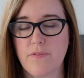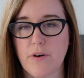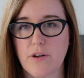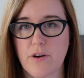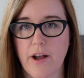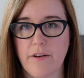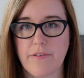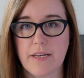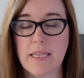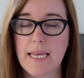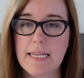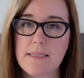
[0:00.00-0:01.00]

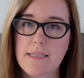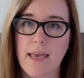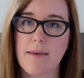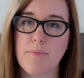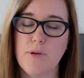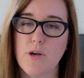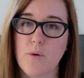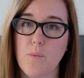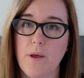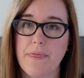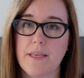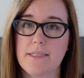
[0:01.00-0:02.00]
photographing a landscape, you don't
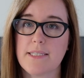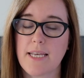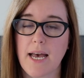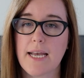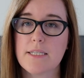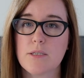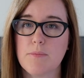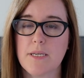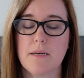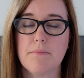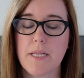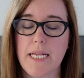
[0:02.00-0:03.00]
want the sky to be
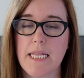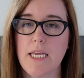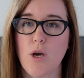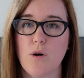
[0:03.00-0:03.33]
completely